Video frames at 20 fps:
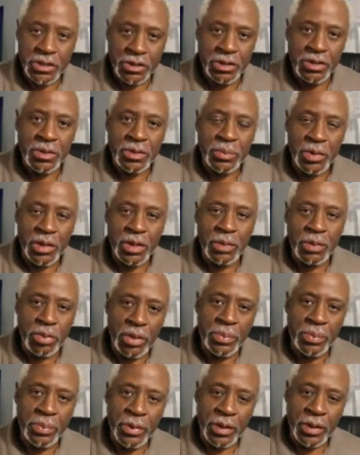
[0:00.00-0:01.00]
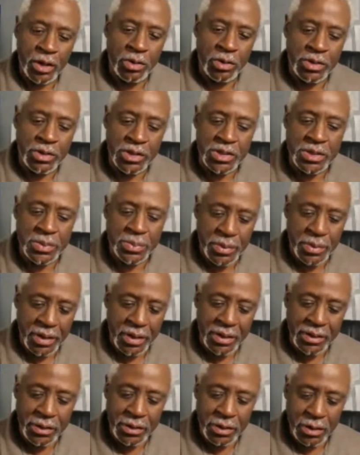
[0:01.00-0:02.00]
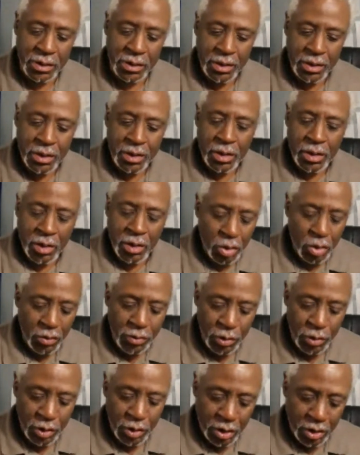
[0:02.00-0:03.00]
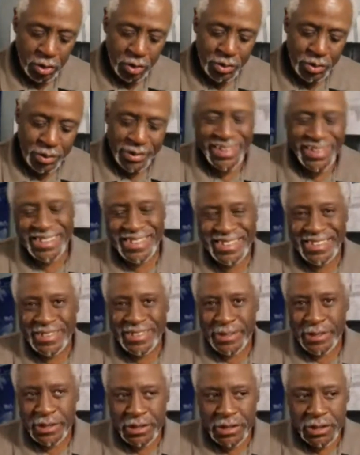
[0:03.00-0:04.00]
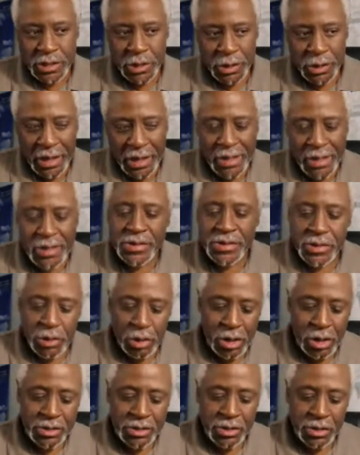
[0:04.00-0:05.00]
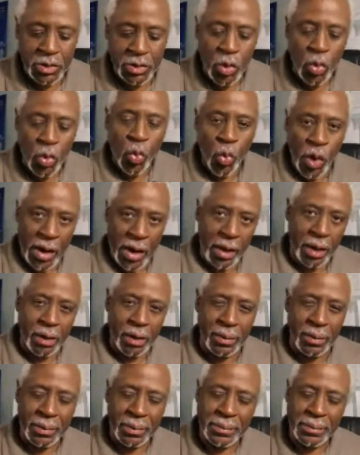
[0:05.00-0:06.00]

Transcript: should be prepared to spend overall to get started well?